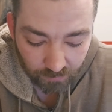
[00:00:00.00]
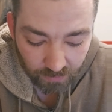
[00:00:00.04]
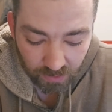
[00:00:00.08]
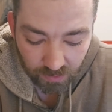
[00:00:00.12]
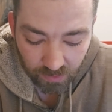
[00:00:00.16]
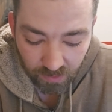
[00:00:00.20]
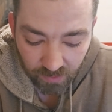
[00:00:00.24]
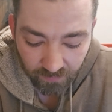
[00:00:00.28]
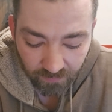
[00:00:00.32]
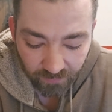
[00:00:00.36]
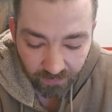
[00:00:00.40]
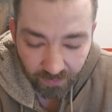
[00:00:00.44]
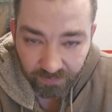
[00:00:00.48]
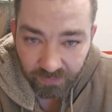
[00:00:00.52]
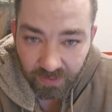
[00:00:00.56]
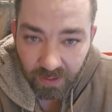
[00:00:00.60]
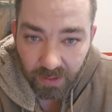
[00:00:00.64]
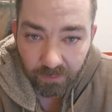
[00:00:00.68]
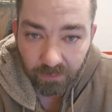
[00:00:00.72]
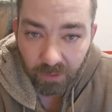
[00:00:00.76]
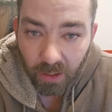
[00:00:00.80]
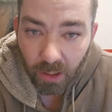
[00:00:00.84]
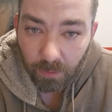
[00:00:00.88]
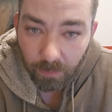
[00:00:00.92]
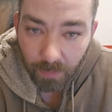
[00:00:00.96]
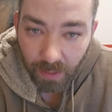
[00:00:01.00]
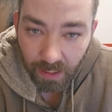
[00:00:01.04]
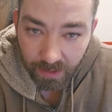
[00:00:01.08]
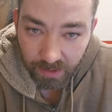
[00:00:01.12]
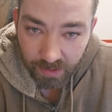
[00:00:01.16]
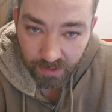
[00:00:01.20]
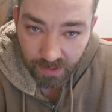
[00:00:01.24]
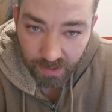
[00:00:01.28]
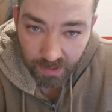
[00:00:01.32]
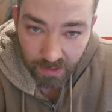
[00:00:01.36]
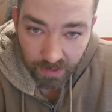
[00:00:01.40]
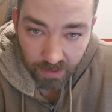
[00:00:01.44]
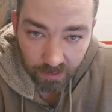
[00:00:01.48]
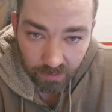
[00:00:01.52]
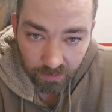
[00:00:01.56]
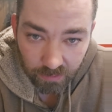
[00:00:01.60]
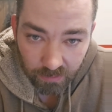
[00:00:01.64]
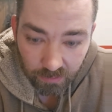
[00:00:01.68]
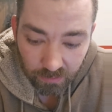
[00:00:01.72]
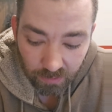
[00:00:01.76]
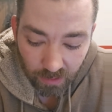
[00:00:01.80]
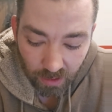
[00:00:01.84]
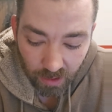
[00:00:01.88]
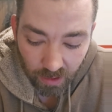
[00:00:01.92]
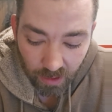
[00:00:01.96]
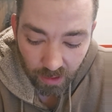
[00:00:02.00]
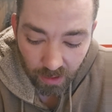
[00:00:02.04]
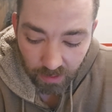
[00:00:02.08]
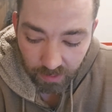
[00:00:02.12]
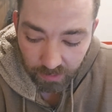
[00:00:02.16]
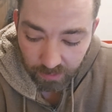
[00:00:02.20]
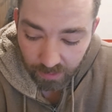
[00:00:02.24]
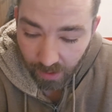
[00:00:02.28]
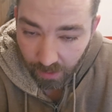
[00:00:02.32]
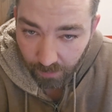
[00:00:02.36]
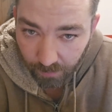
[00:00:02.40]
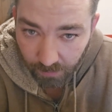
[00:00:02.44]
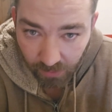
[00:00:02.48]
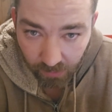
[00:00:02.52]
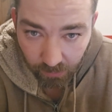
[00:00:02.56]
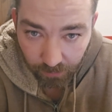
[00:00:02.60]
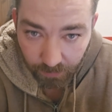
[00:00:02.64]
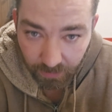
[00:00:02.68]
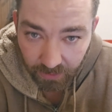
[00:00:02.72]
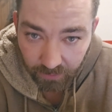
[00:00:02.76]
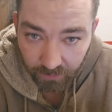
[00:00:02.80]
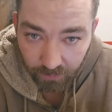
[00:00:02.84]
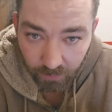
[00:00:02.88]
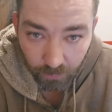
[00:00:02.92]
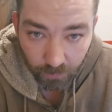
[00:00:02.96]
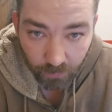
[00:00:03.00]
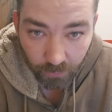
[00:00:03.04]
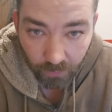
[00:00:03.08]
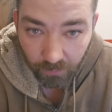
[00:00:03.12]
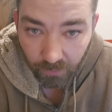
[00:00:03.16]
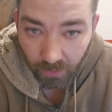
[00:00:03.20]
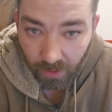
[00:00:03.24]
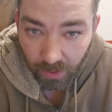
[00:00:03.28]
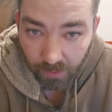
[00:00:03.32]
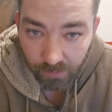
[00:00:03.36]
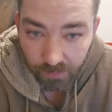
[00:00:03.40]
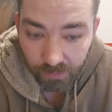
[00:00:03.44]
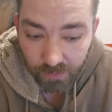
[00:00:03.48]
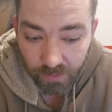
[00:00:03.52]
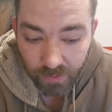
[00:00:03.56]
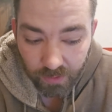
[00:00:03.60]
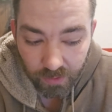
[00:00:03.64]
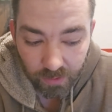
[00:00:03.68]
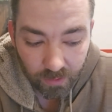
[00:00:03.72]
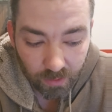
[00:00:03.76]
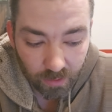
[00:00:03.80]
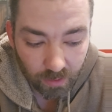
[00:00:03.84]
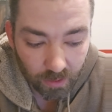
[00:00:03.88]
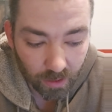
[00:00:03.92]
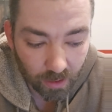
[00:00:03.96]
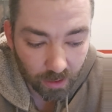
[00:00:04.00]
It's 15 round magazine, 9mm Luger rounds.